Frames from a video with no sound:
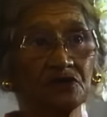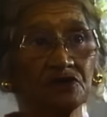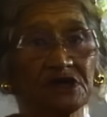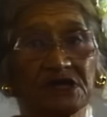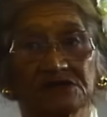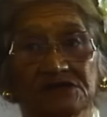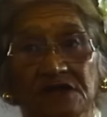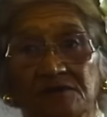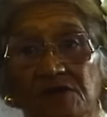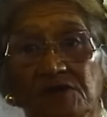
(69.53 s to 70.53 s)
they only can
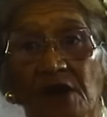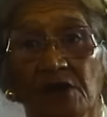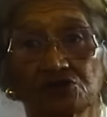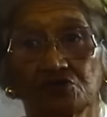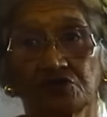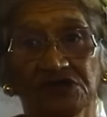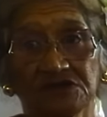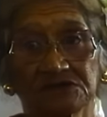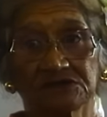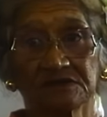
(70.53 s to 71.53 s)
take maybe about two
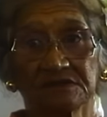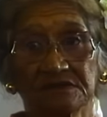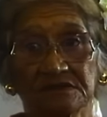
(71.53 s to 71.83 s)
kids.